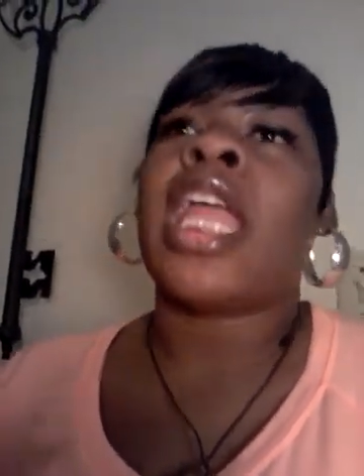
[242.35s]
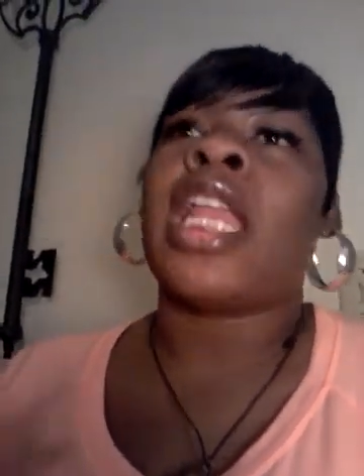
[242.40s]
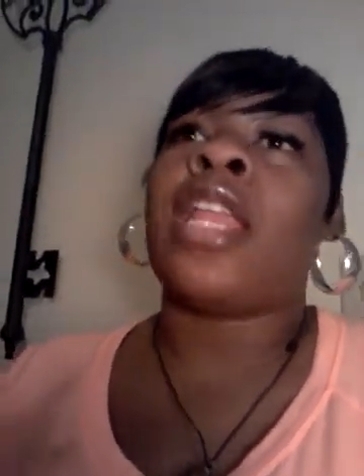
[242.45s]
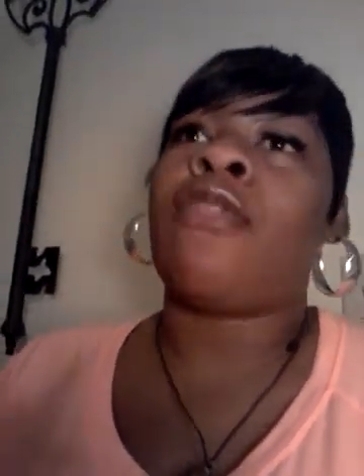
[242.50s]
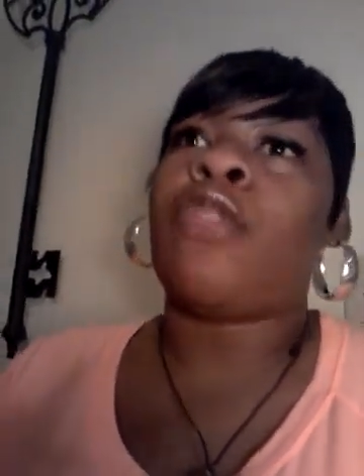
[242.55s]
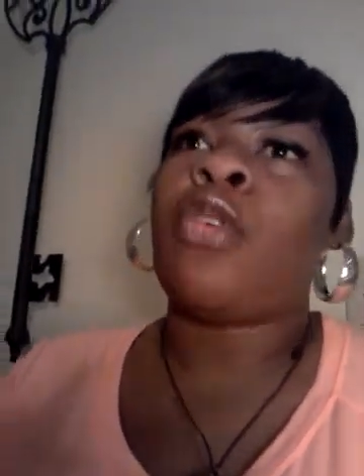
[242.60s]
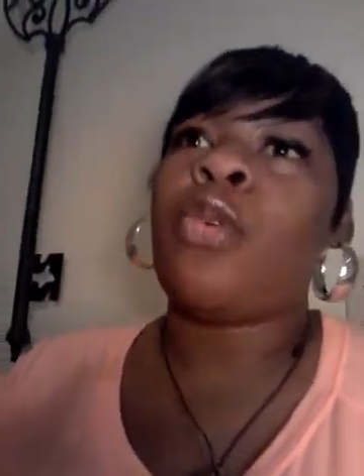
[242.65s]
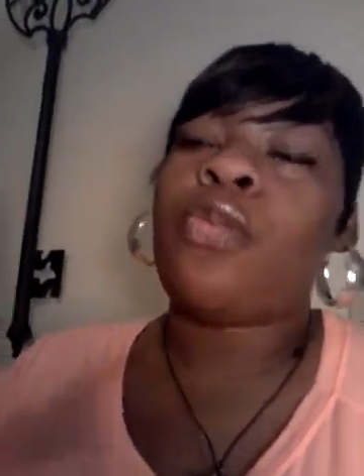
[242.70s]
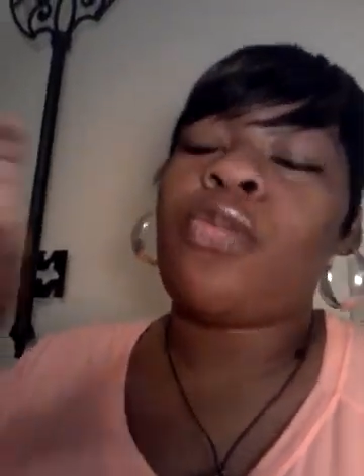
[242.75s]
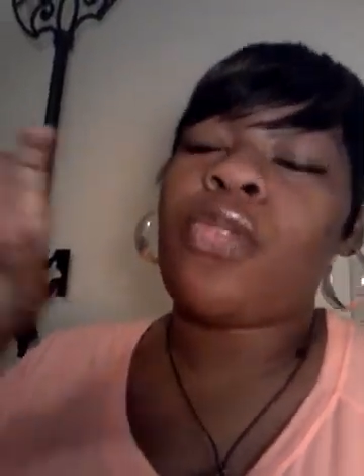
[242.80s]
And
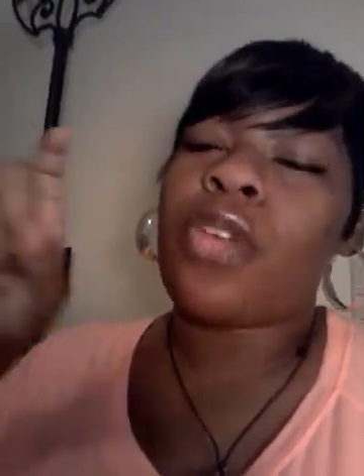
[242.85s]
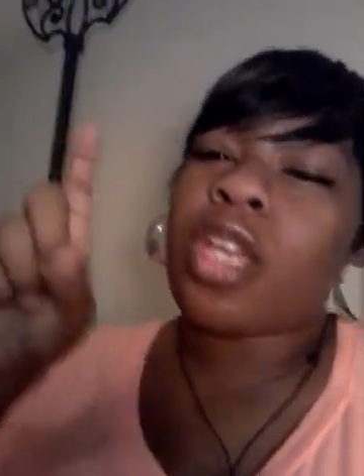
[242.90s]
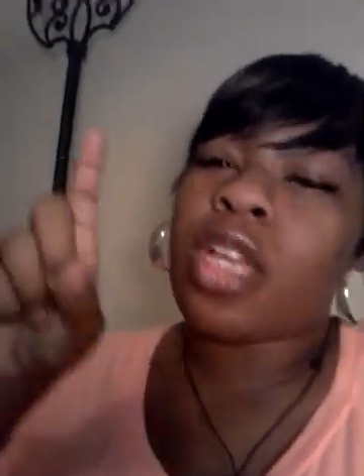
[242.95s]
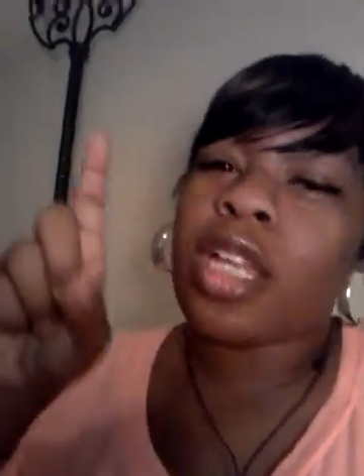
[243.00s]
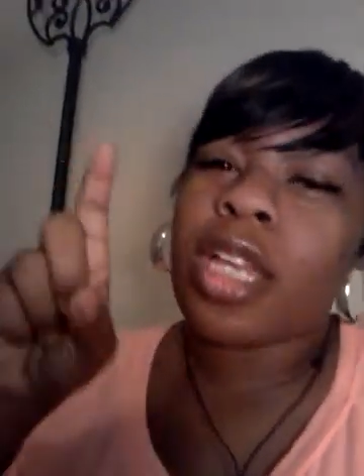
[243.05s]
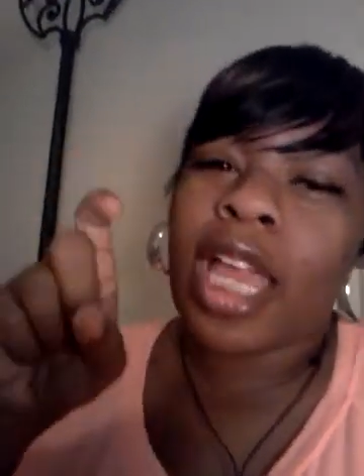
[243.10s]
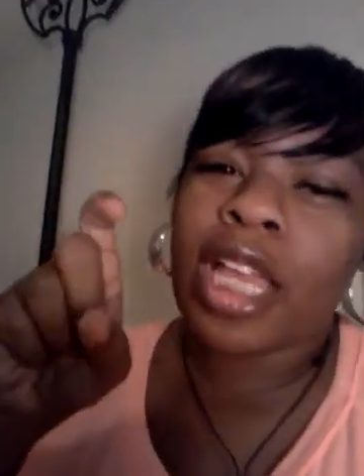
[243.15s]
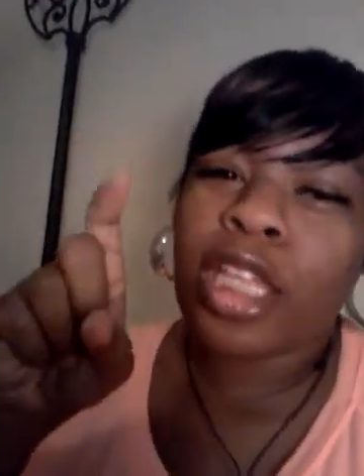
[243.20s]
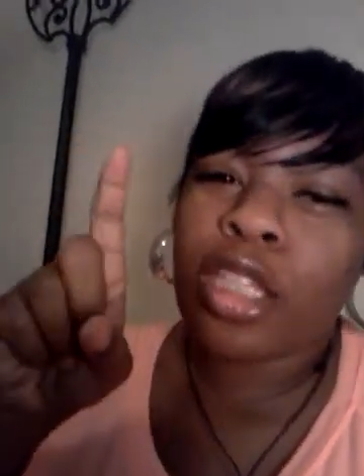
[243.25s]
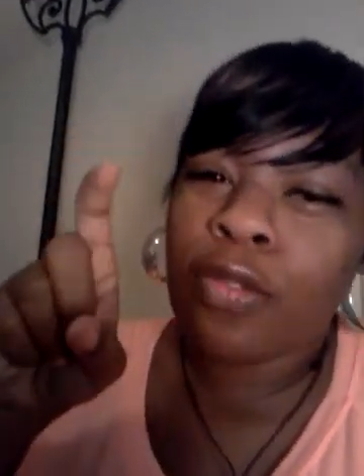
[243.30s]
if you
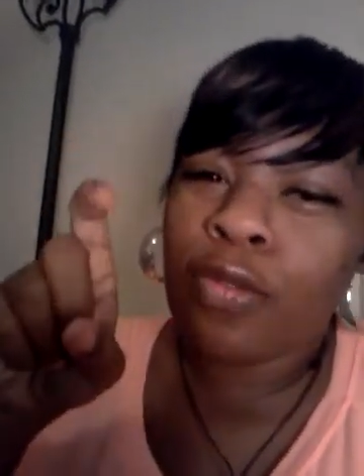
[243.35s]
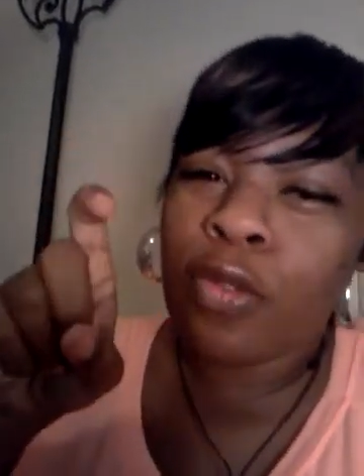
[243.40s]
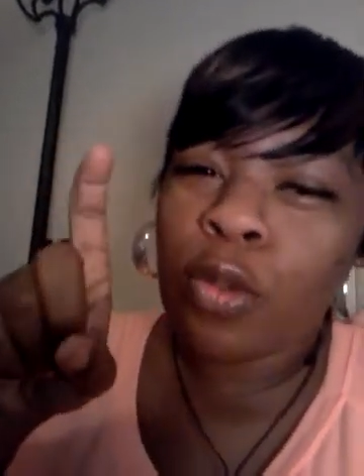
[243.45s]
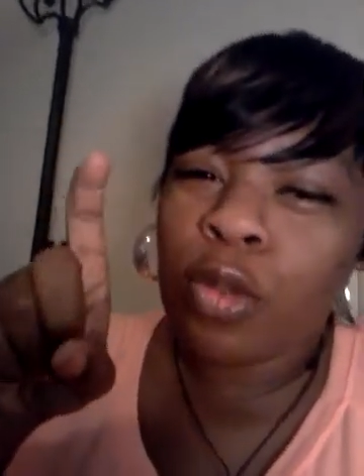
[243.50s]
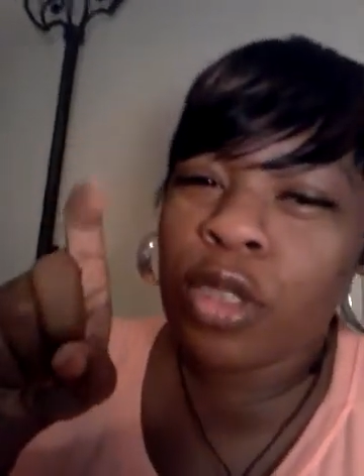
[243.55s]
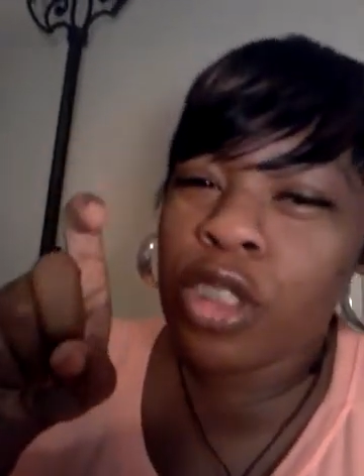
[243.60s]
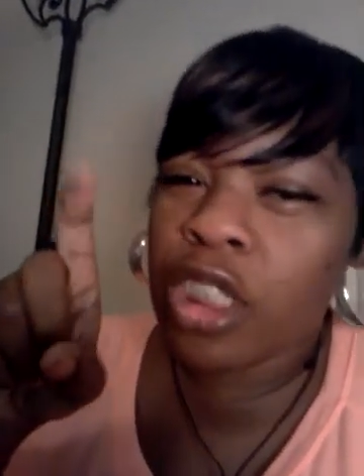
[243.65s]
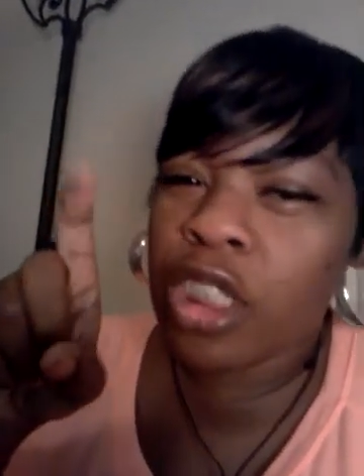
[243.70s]
feel like if you could